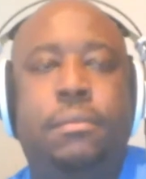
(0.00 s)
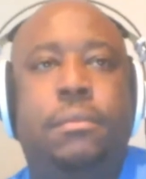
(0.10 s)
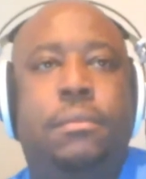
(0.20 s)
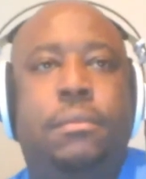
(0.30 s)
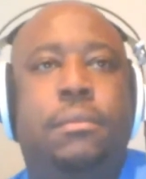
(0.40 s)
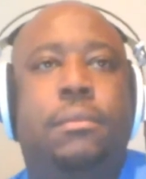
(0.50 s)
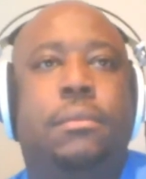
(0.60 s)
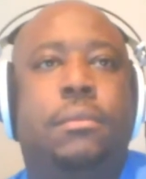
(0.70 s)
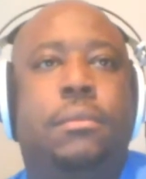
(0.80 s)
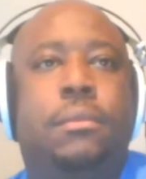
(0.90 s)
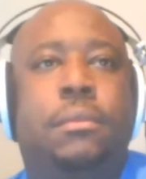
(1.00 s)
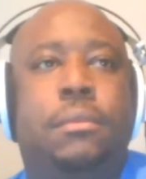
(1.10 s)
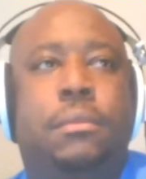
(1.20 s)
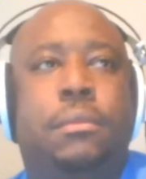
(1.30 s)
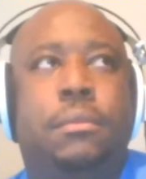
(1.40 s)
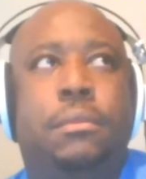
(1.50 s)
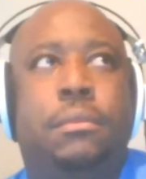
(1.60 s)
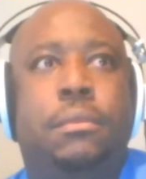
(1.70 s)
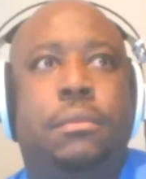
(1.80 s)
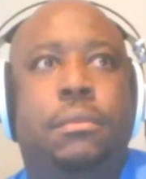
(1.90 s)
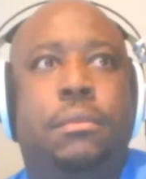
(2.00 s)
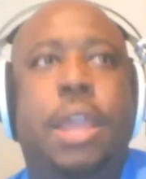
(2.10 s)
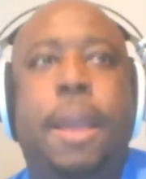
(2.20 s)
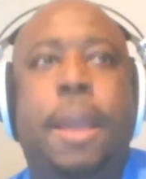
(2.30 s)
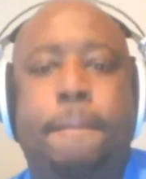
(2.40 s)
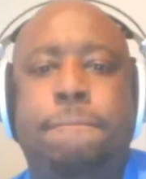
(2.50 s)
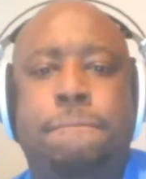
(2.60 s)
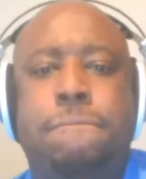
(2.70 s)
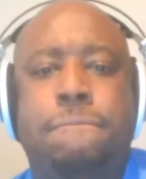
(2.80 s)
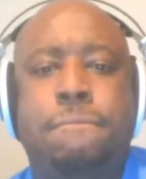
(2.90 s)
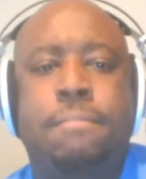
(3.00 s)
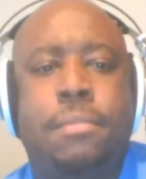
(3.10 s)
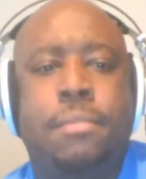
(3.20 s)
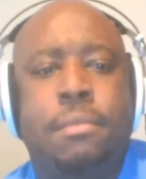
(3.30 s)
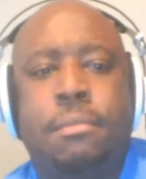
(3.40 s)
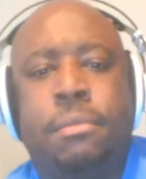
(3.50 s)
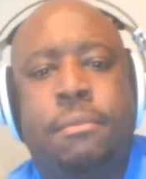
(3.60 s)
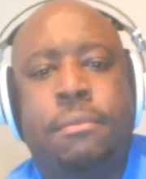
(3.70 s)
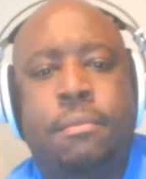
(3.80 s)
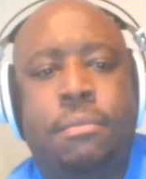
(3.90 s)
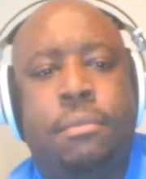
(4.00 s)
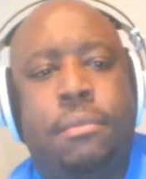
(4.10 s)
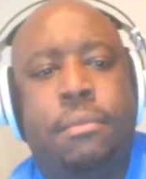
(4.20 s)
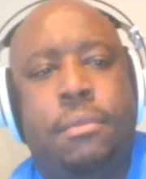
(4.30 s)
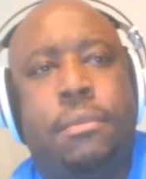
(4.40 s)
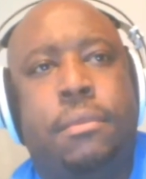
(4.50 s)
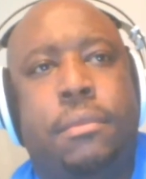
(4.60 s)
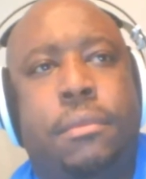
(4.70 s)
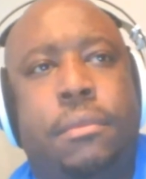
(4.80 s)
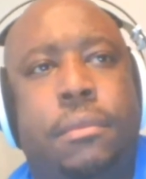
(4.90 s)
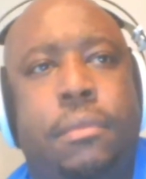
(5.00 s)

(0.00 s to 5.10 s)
(silent)